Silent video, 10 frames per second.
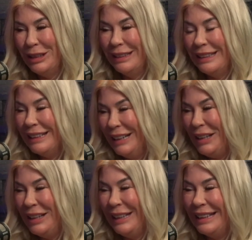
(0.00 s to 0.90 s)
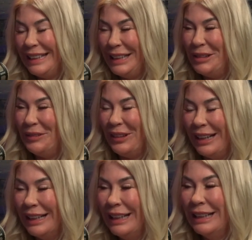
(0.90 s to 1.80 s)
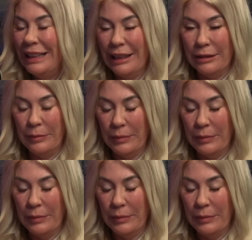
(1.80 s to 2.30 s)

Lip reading: Thank you for that. I